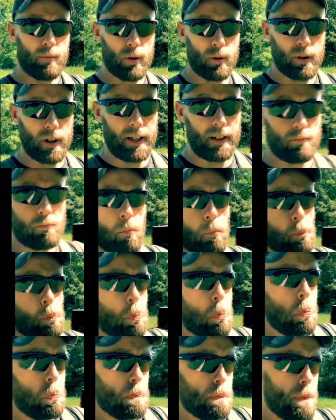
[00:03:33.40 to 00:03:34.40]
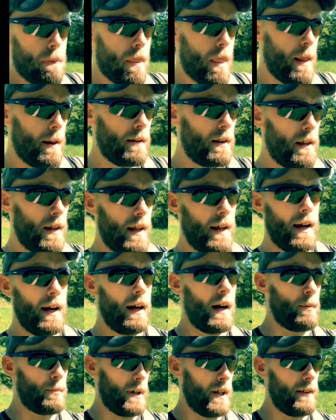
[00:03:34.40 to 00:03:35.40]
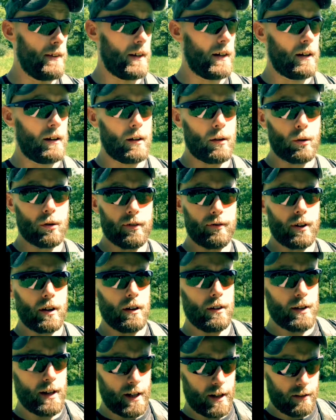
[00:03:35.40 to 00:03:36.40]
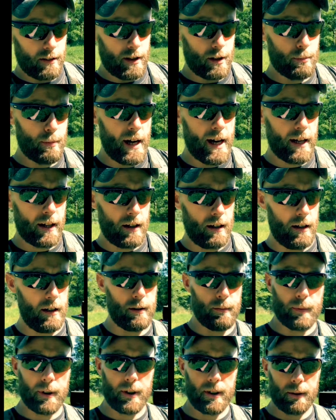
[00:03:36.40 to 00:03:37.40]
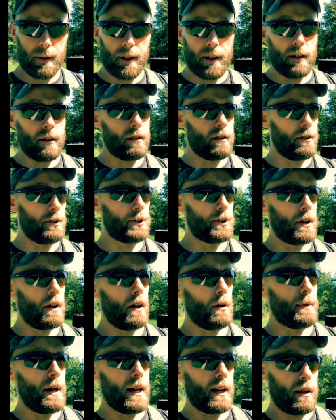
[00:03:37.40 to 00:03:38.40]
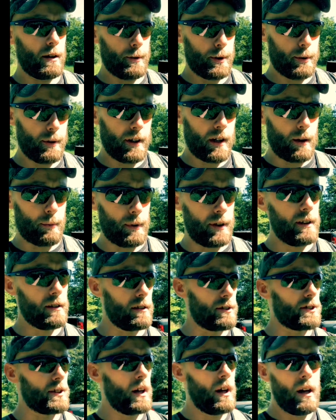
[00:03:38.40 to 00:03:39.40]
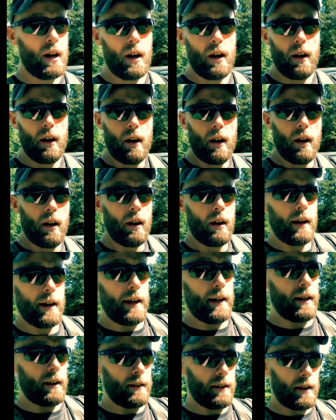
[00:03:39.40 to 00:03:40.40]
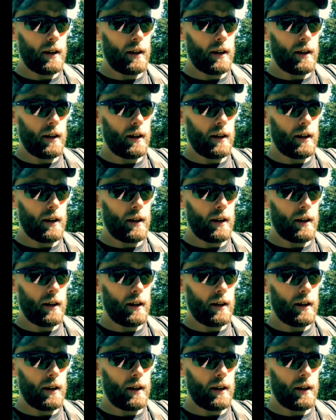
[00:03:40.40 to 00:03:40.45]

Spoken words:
point up in there, or follow that creek back in between a little draw back here between a couple hills. And